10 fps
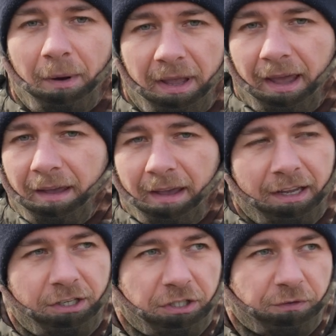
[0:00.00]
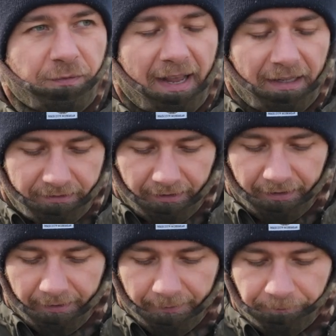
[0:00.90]
But yeah, it just failed,
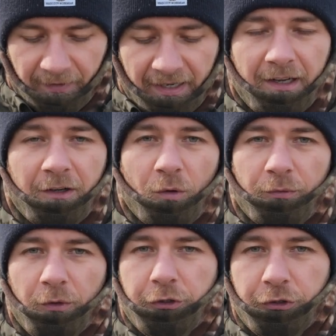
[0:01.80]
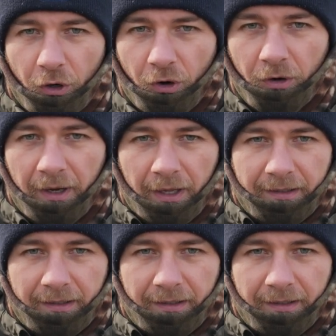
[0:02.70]
and I know for sure